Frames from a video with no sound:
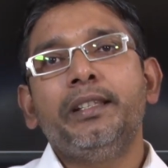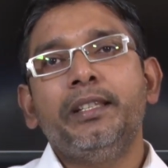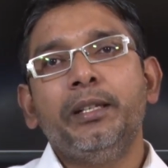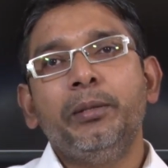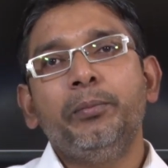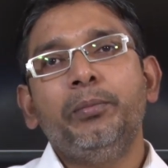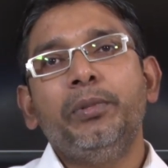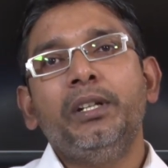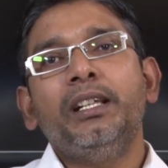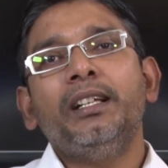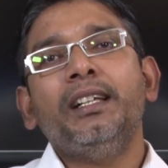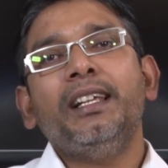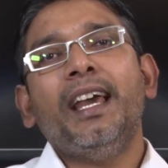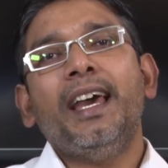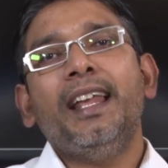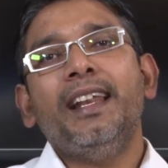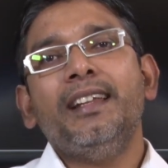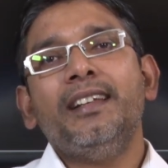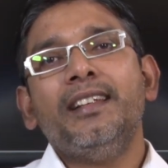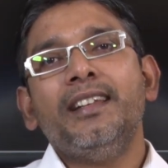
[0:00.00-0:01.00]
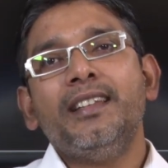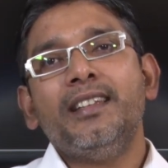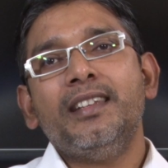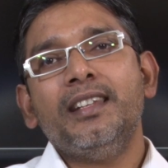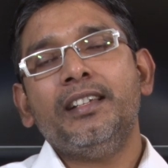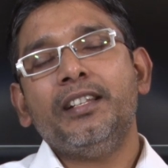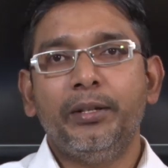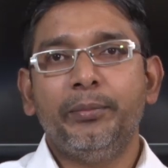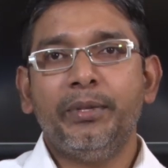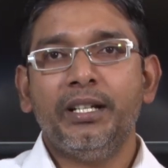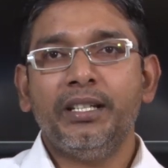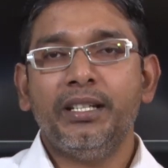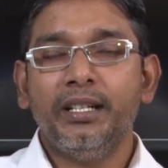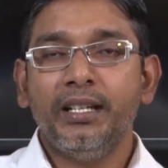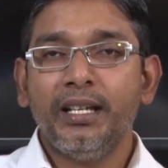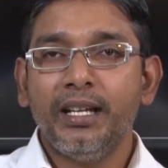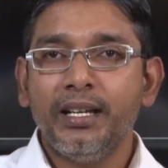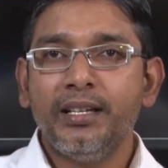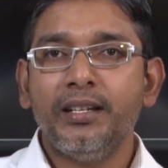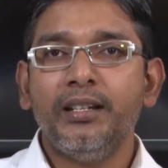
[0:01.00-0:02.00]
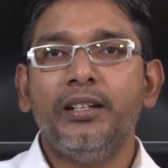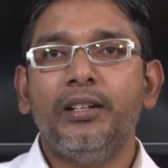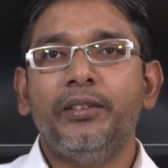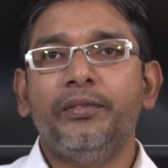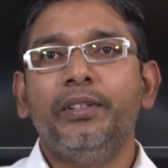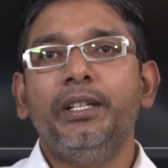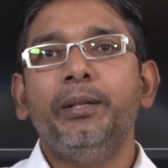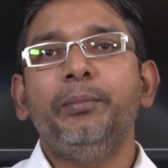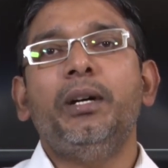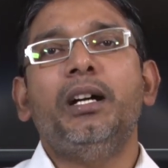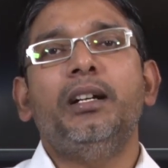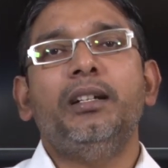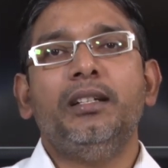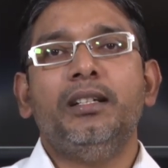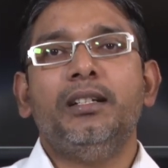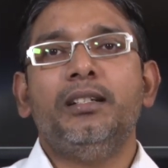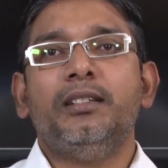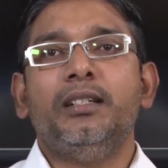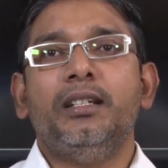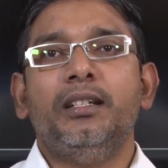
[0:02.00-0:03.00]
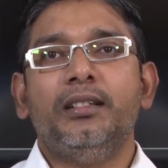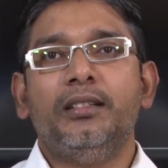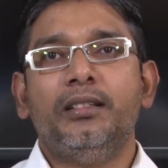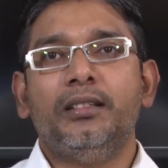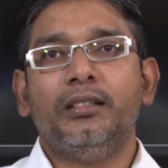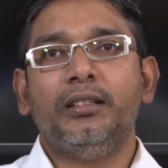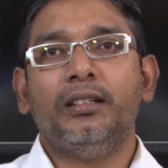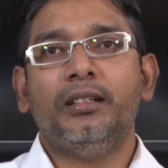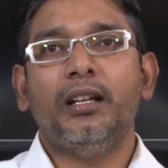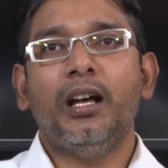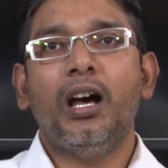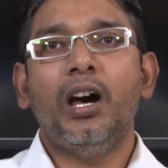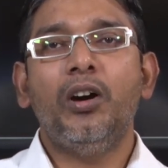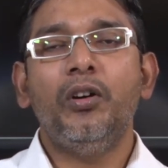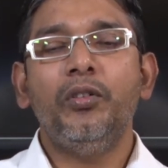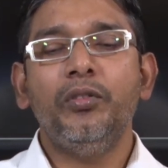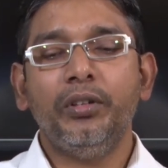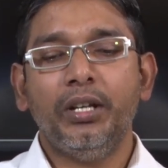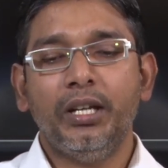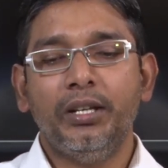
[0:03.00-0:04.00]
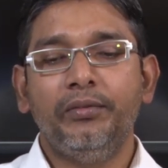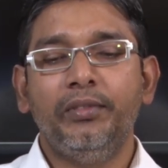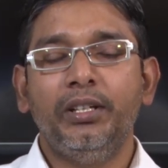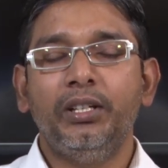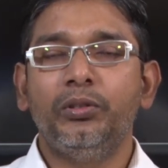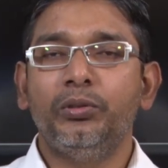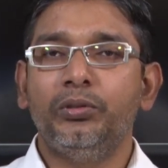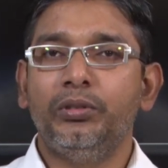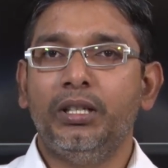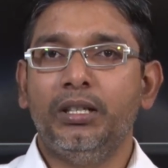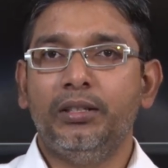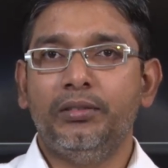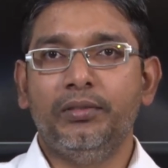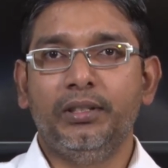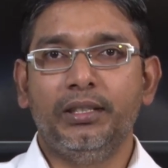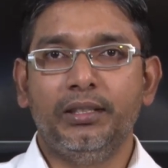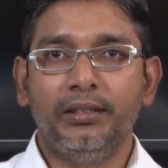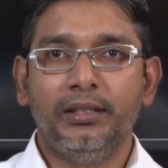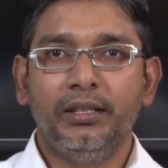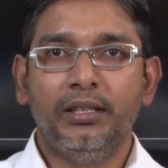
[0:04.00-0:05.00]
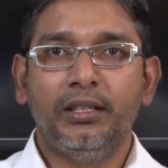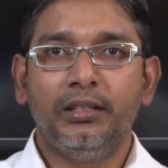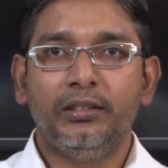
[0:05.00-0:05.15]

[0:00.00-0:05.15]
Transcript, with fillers: simpler characteristic representation of the particle size. How can we do that one?